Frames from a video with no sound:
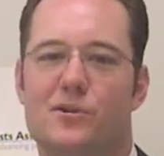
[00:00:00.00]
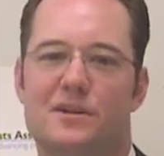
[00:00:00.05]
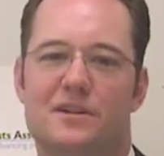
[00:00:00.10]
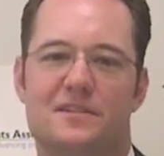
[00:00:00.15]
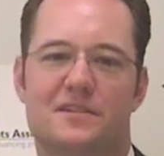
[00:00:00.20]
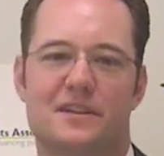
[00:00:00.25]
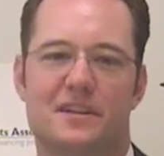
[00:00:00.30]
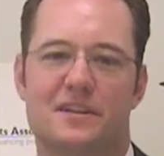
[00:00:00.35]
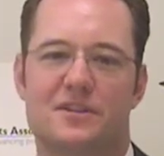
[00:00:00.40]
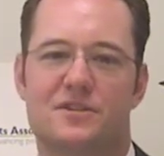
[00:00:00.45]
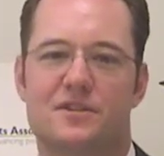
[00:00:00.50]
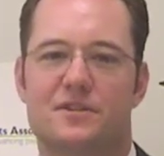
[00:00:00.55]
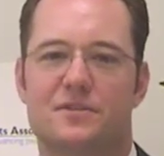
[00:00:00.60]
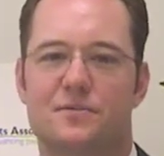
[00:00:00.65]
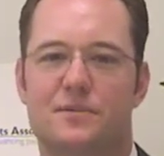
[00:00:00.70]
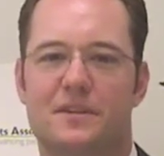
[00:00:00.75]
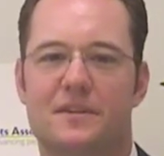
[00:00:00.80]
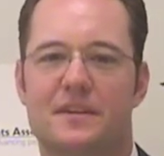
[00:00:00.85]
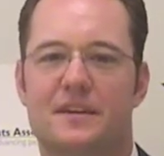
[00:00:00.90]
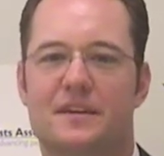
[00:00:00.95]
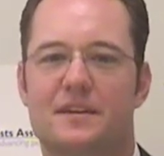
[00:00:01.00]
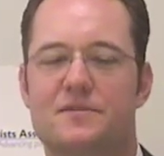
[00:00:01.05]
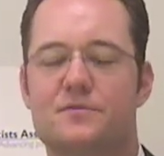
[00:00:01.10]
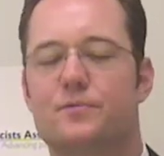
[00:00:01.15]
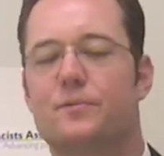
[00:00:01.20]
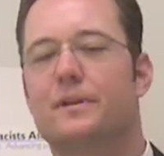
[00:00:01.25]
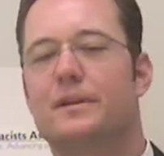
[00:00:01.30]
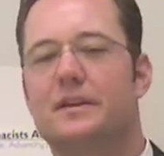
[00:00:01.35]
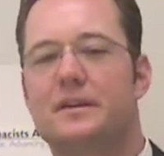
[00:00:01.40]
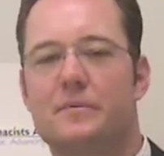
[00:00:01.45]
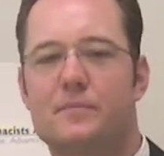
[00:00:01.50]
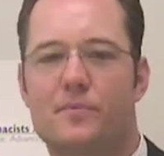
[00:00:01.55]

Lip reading: organization, we think it's really